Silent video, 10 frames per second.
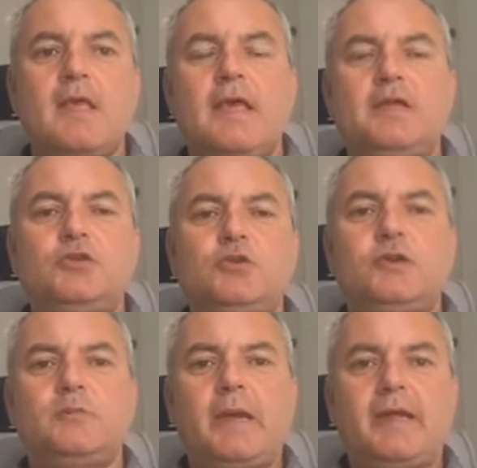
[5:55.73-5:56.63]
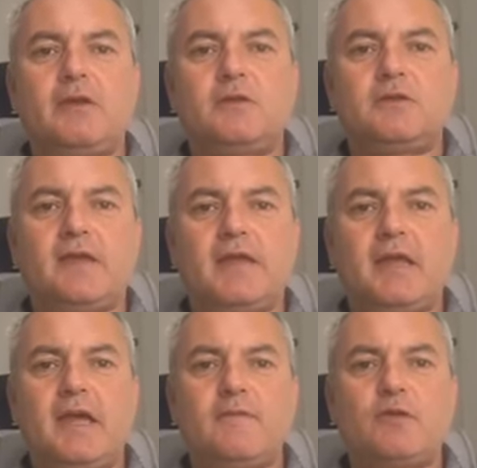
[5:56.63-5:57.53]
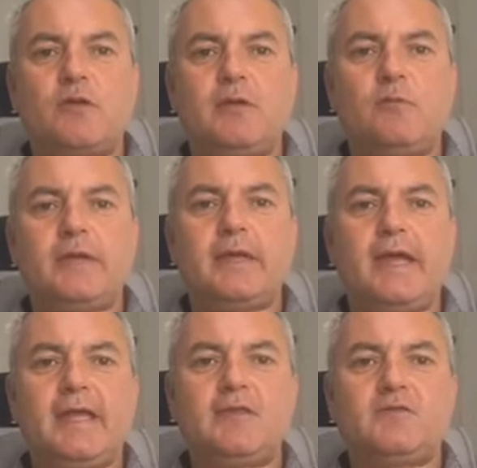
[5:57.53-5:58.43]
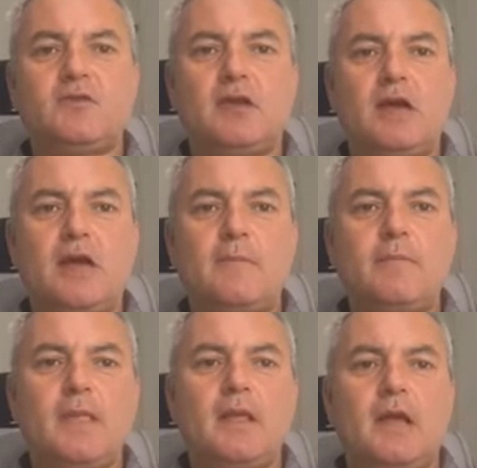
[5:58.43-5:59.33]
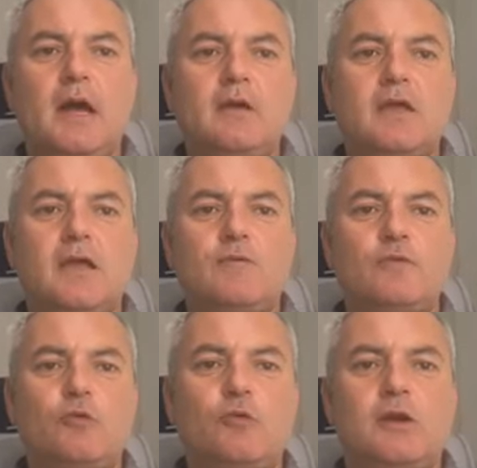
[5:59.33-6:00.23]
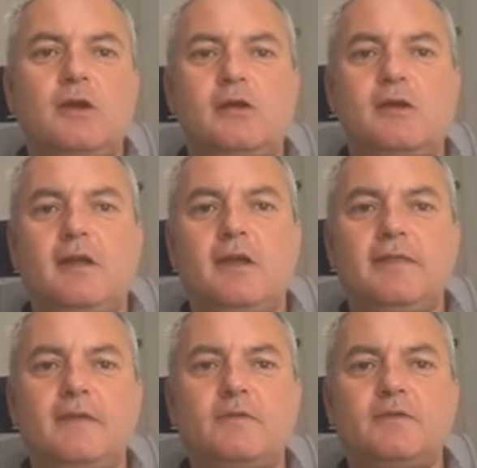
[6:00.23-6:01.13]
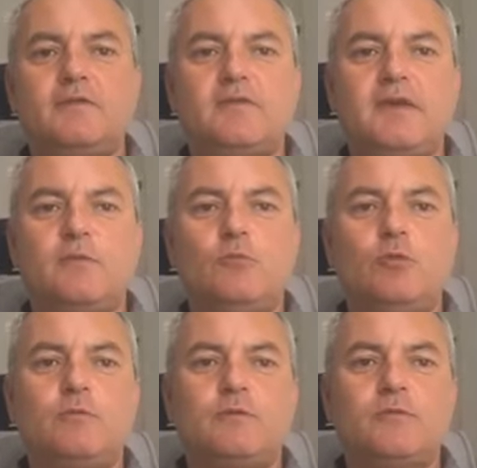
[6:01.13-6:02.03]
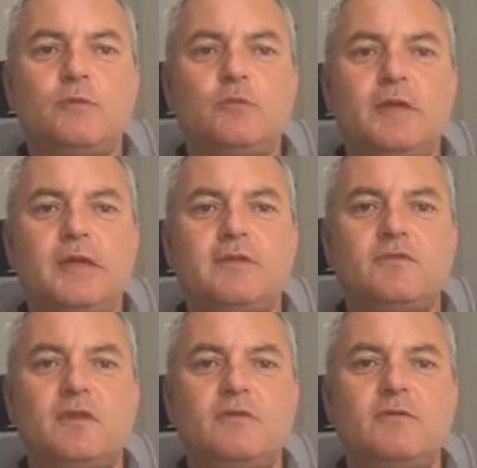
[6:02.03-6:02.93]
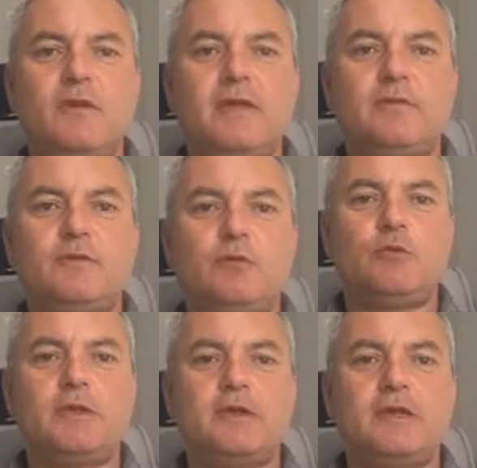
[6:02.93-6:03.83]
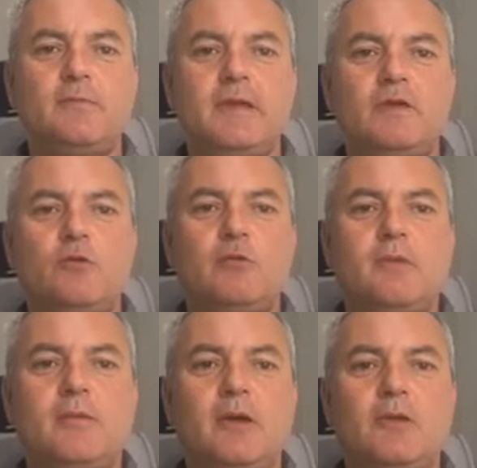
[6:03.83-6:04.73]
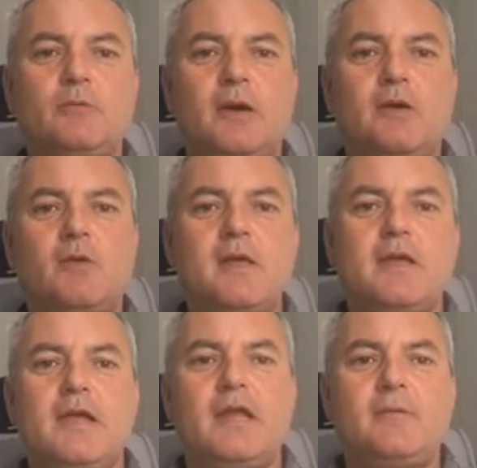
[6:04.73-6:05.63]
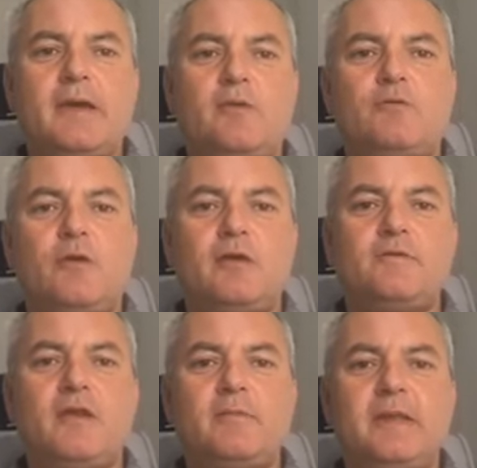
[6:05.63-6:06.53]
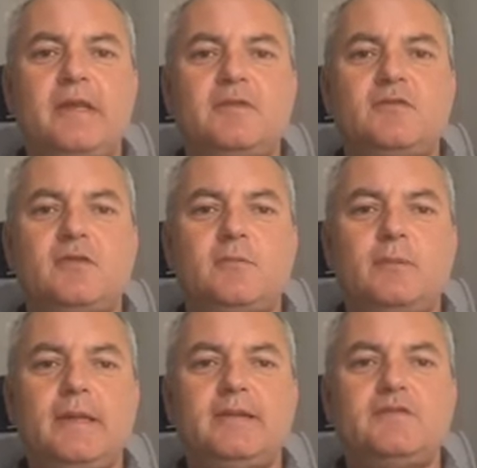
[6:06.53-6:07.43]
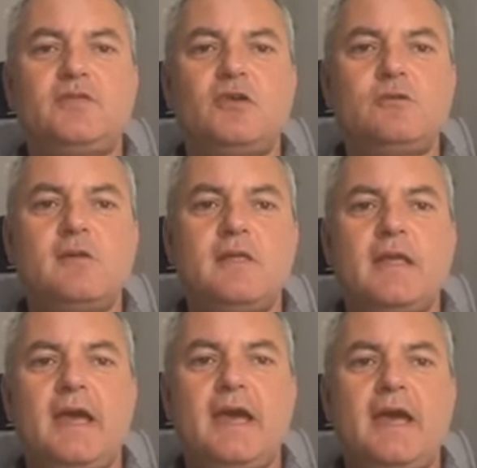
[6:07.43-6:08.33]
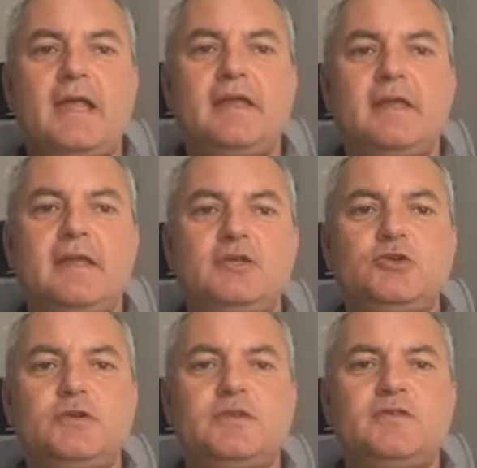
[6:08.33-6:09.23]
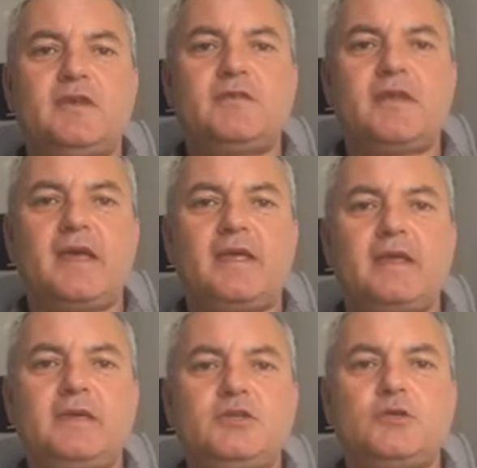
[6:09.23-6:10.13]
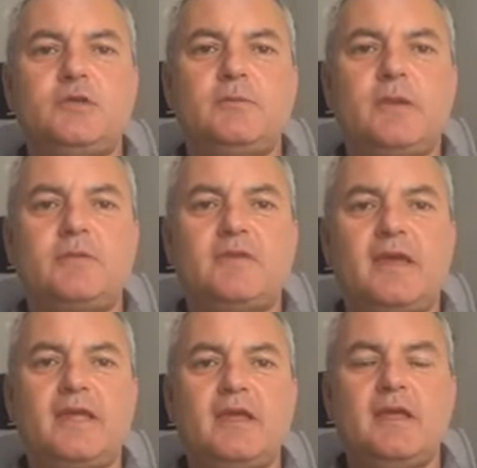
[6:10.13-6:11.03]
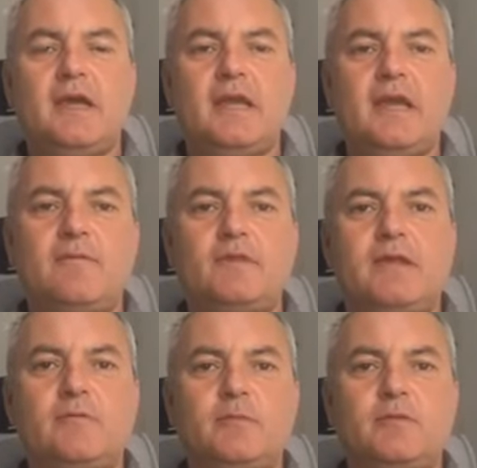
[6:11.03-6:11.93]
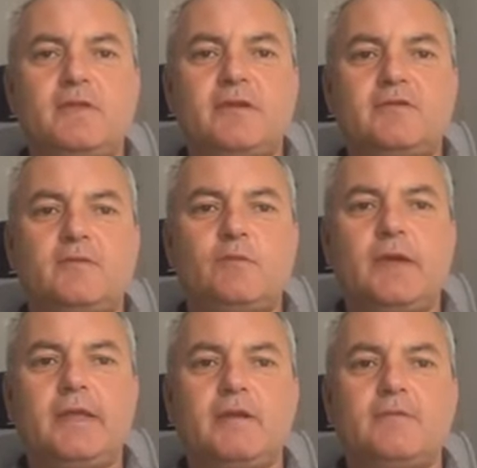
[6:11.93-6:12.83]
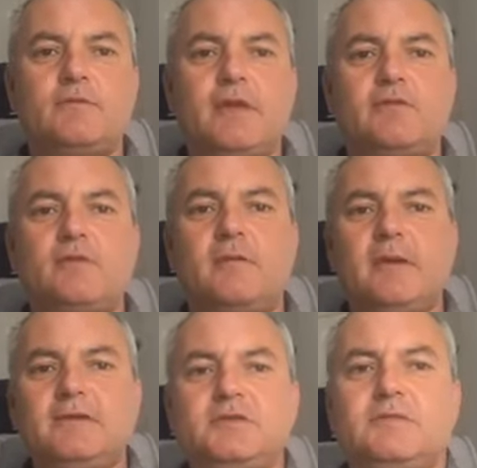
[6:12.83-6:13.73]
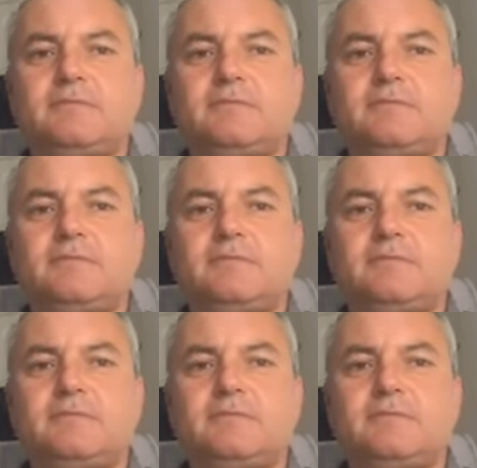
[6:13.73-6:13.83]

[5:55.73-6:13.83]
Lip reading: Enjoy your bank holiday. Have a great weekend. I'm going for another second walk this morning. So if any of you to give me a call on my mobile in about 5-10 minutes, please do. And enjoy your Sunday, enjoy your Monday, and have another productive week. Thanks very much.